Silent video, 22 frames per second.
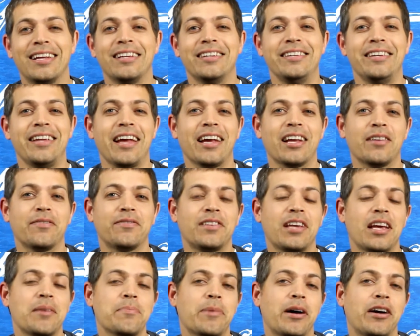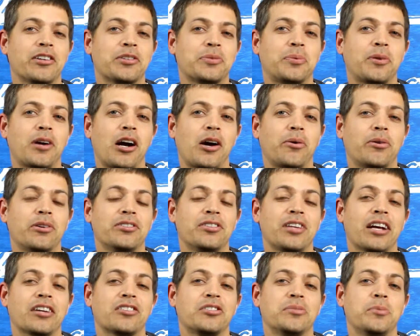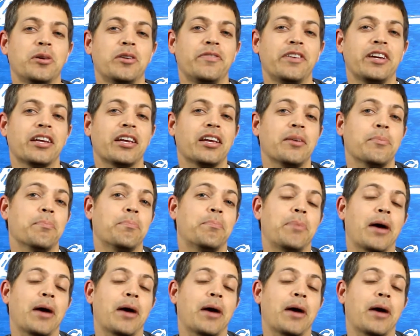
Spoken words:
negative 10 miles per hour is actually moving